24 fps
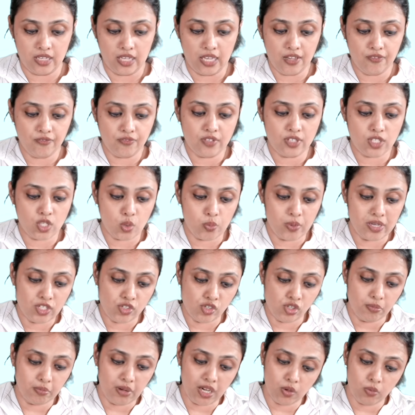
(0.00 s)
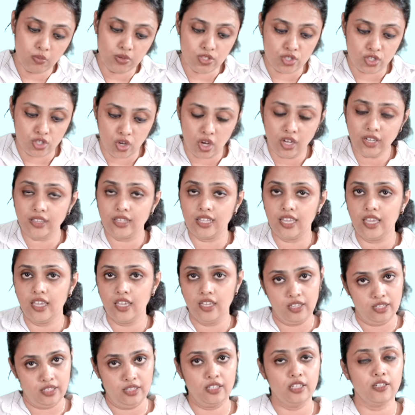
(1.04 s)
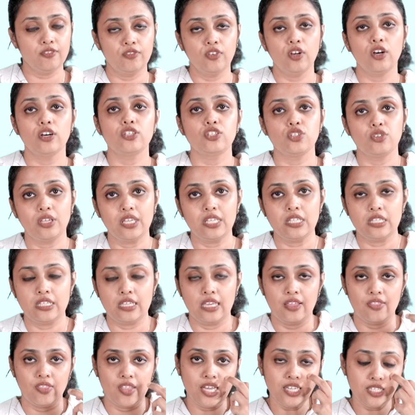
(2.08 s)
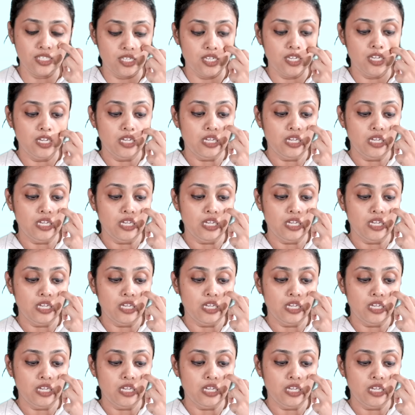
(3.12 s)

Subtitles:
If this question mark was not there, then of course you can say that